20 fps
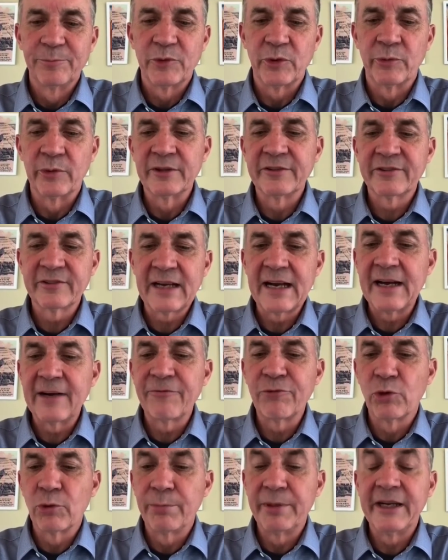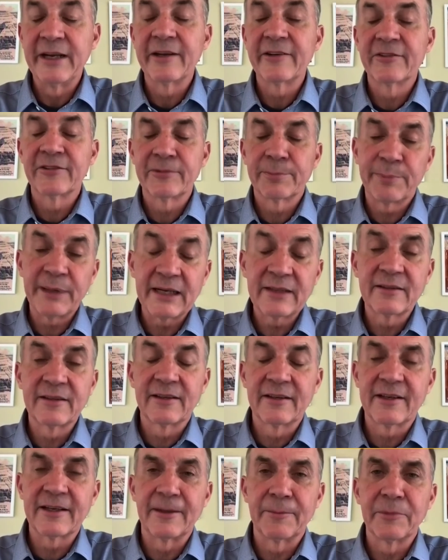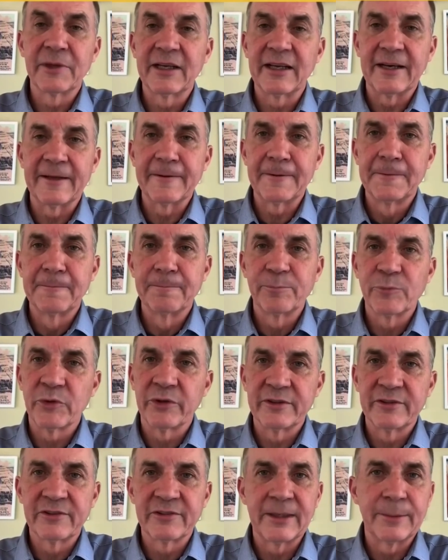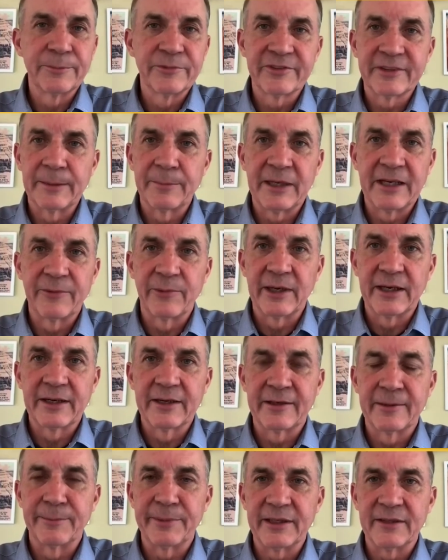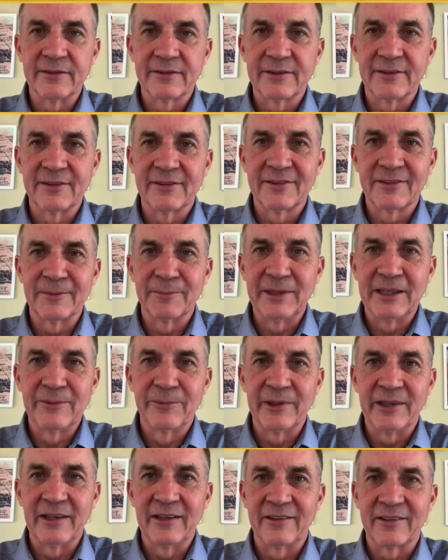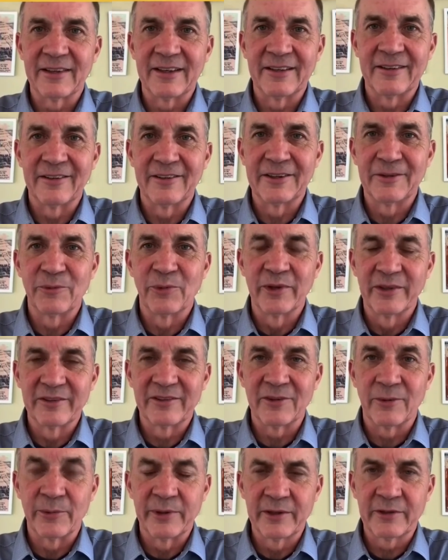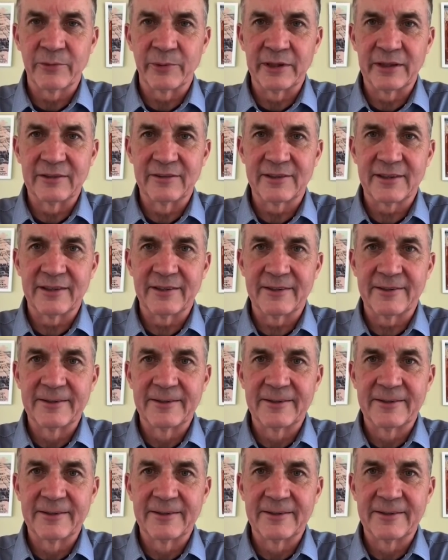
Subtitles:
where staff will be expected to come together on some semi-regular basis to be with each other and work with each other.